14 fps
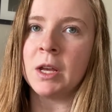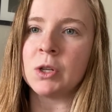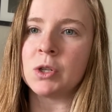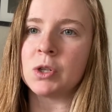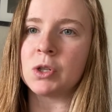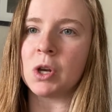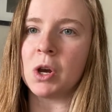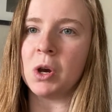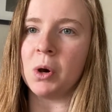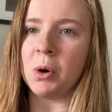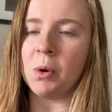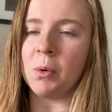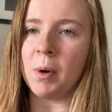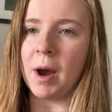
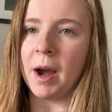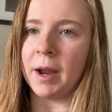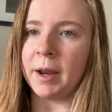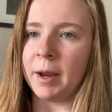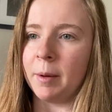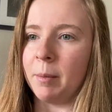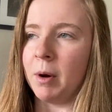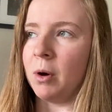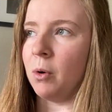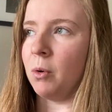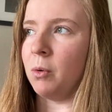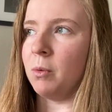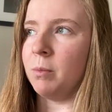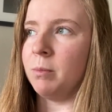So I am
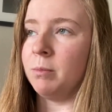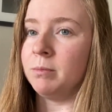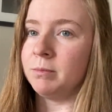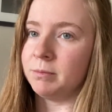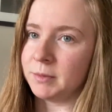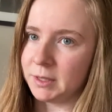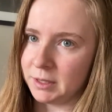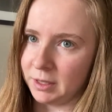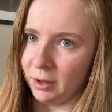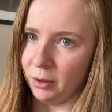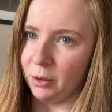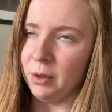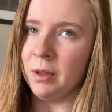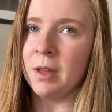home
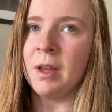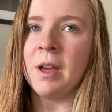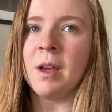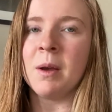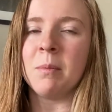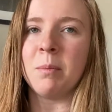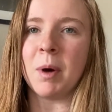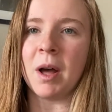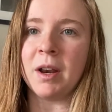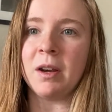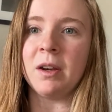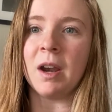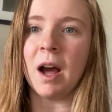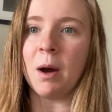still,
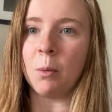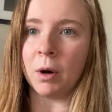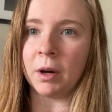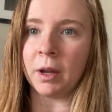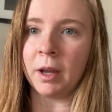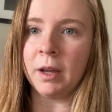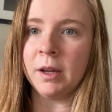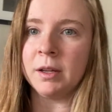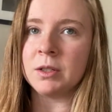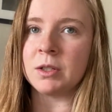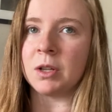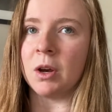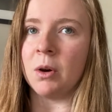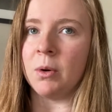but not working.
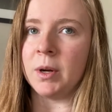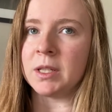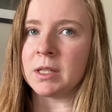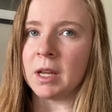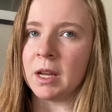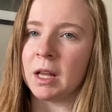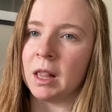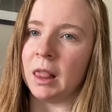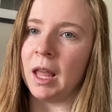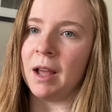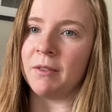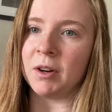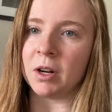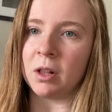So it's like
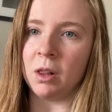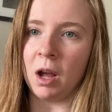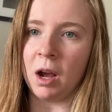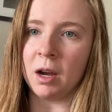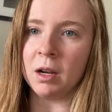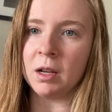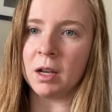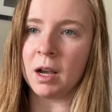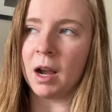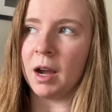11 o'clock.